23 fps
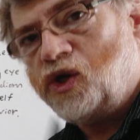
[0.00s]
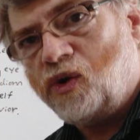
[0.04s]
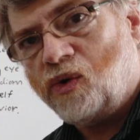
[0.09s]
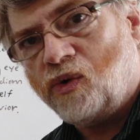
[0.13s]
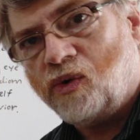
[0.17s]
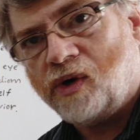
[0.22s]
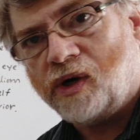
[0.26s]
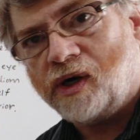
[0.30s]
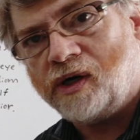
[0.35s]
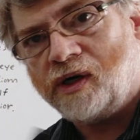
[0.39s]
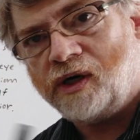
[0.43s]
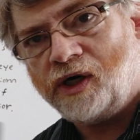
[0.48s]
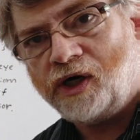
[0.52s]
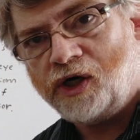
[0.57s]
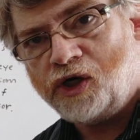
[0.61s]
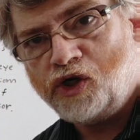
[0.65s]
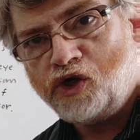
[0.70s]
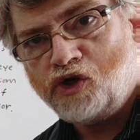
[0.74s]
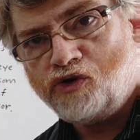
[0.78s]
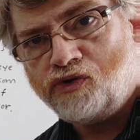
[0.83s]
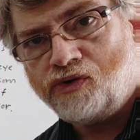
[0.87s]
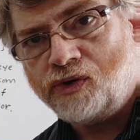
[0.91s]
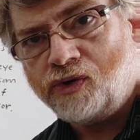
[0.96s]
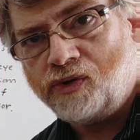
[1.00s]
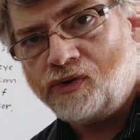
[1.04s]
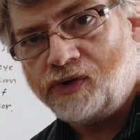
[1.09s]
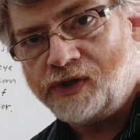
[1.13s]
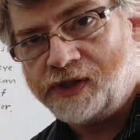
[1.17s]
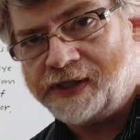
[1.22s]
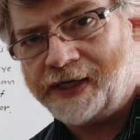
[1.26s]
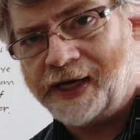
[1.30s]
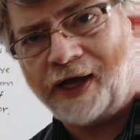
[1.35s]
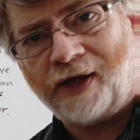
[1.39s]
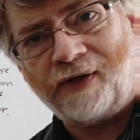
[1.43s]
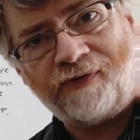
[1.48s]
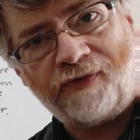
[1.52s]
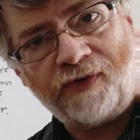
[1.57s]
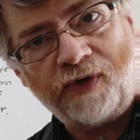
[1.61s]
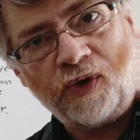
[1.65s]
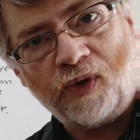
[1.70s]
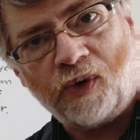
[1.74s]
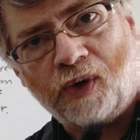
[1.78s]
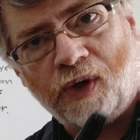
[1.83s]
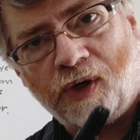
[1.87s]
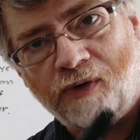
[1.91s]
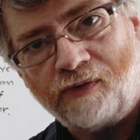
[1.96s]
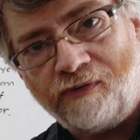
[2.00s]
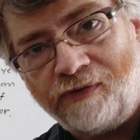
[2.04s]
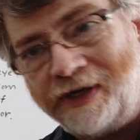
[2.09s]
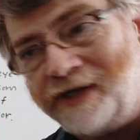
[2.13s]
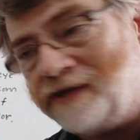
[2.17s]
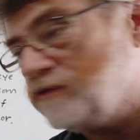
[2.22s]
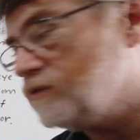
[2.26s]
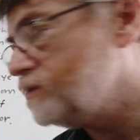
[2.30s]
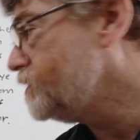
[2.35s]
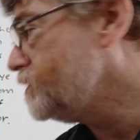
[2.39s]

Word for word: your true self, your real